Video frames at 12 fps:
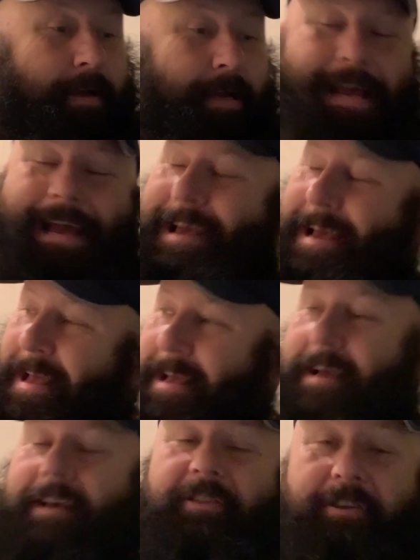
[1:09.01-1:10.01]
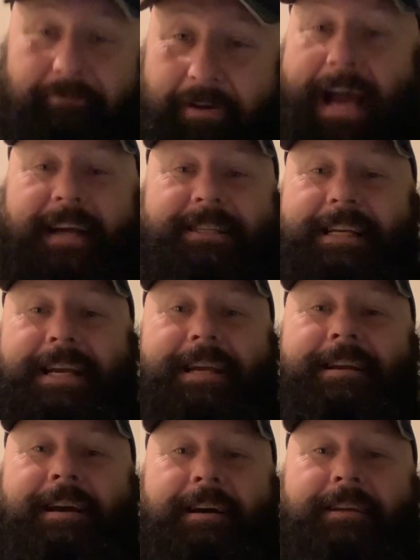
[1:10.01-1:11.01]
the
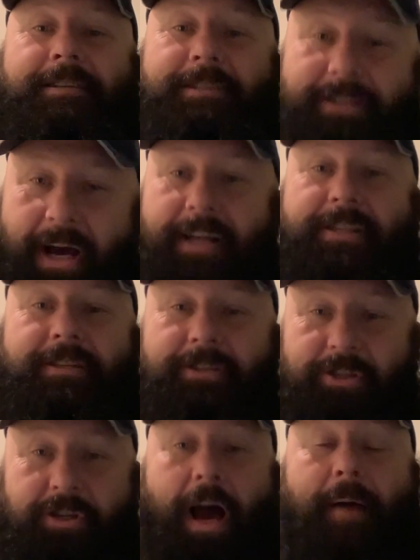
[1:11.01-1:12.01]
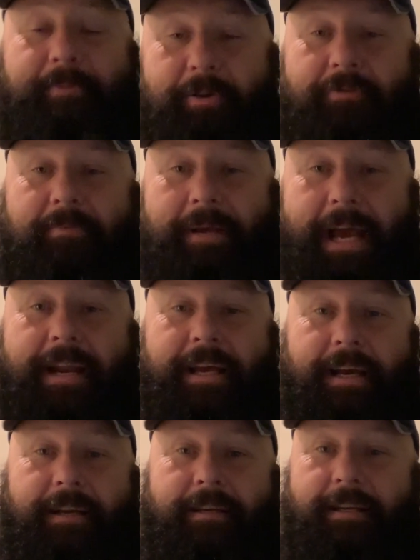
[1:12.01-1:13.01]
vaccine doesn't stop you from getting it.